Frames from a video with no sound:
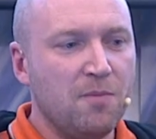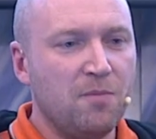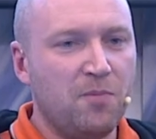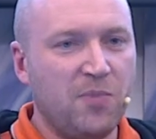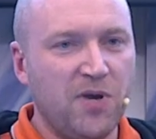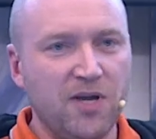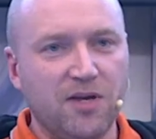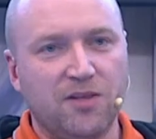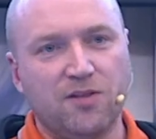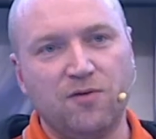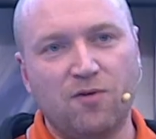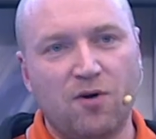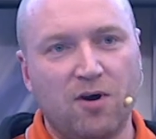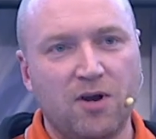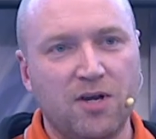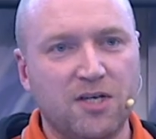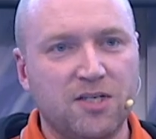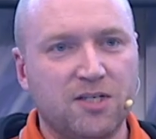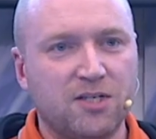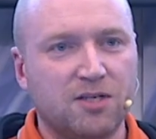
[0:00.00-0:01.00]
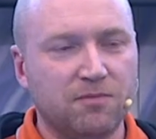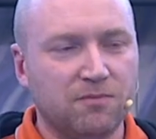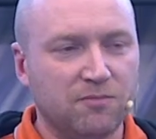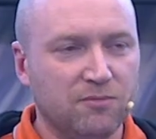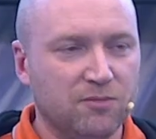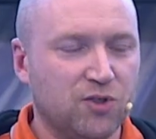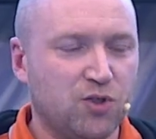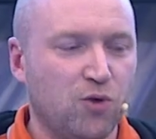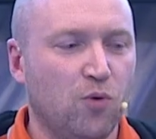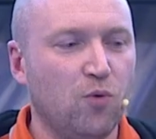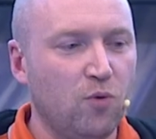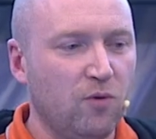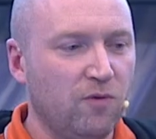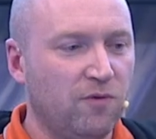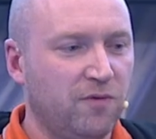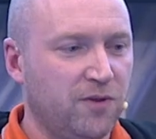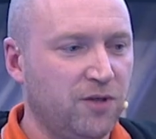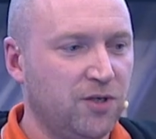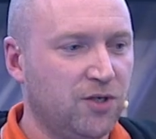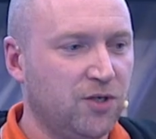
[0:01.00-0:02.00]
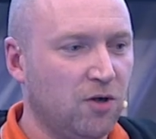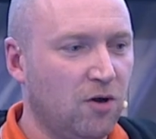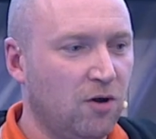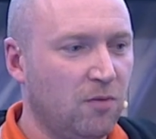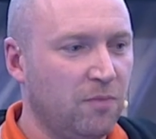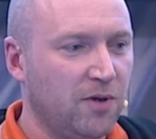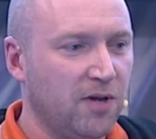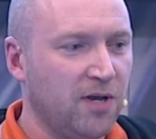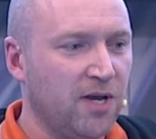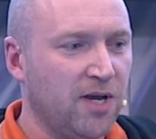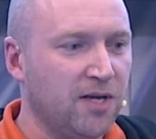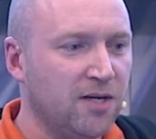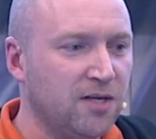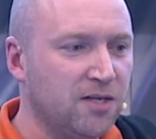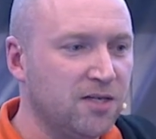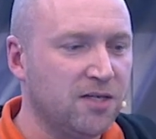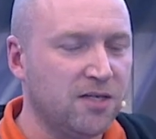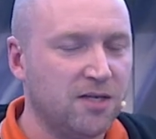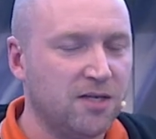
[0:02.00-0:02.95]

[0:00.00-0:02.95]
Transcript: Pick the right tool for the job. And